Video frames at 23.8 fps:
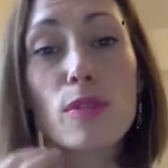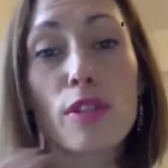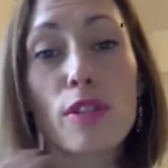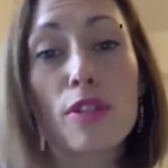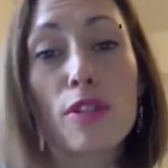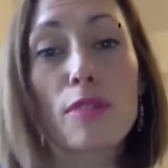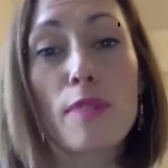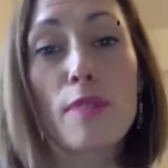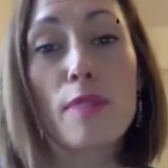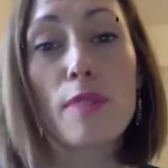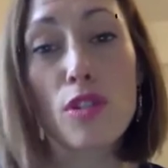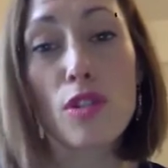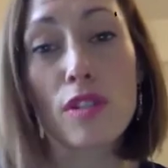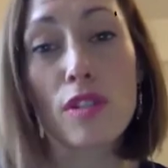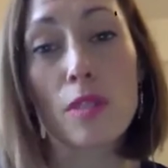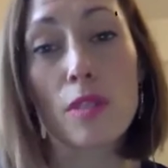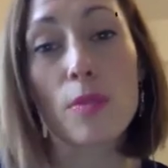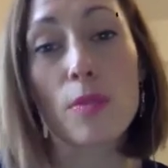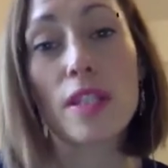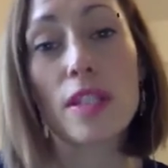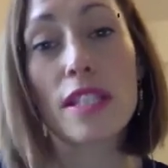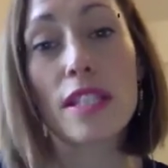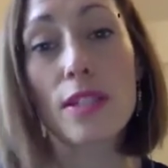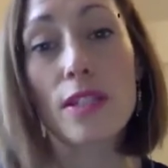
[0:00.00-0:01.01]
to make sure that
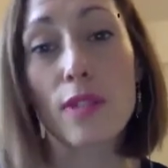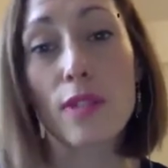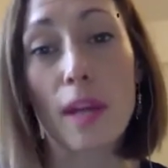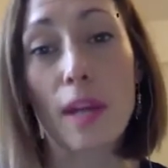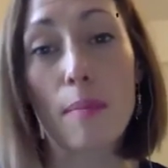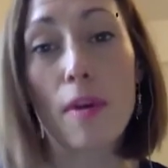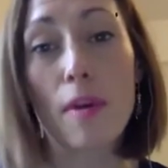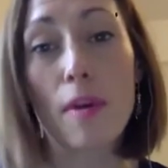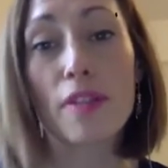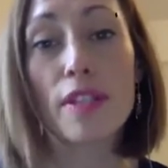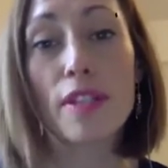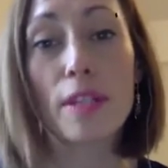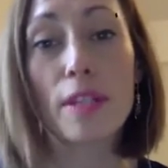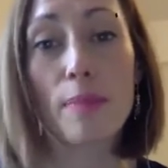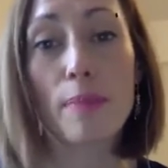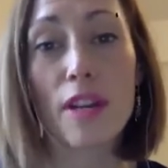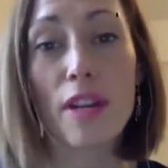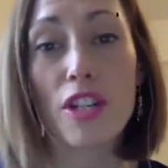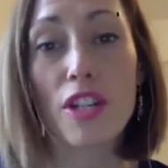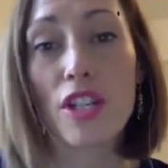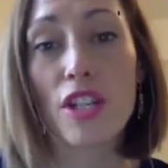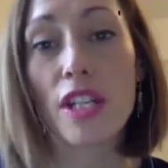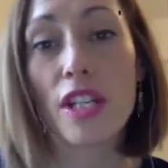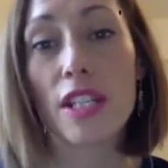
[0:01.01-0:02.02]
we can still get
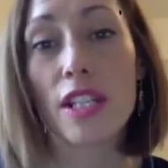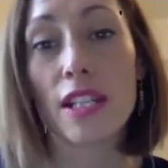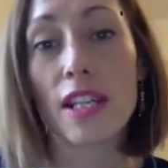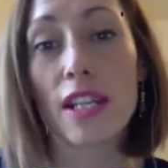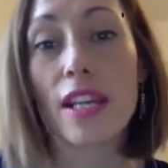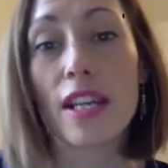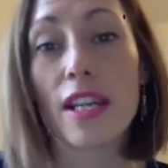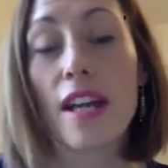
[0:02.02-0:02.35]
participation